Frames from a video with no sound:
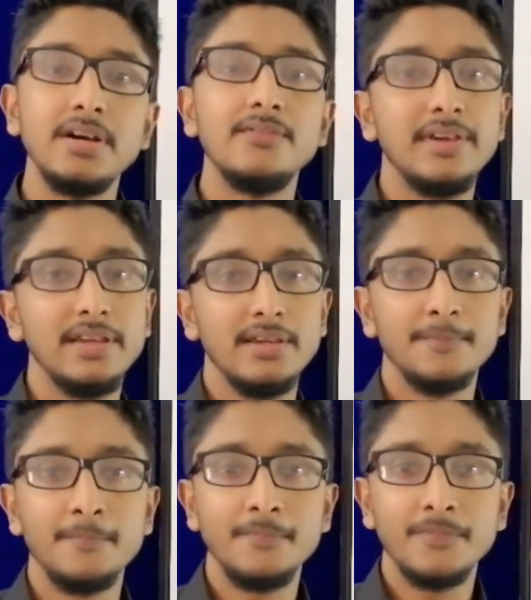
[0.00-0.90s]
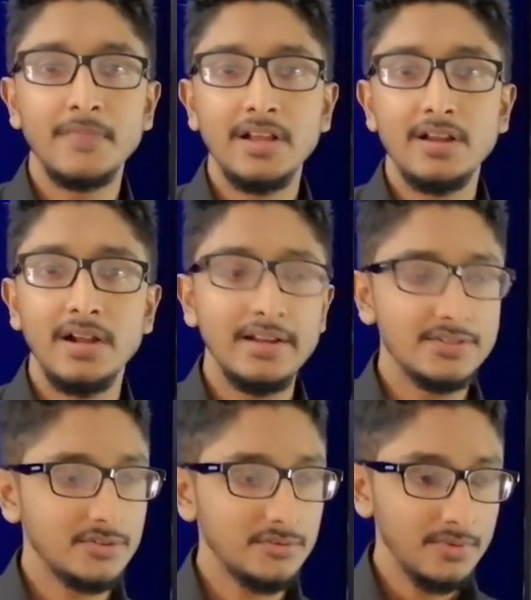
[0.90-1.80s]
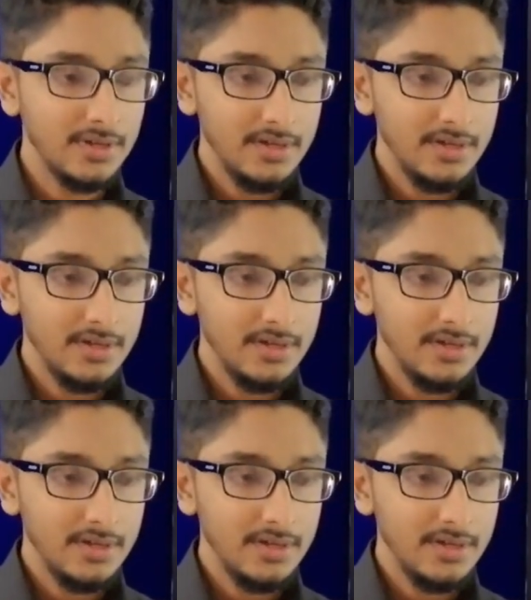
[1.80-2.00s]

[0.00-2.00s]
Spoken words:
away, right? So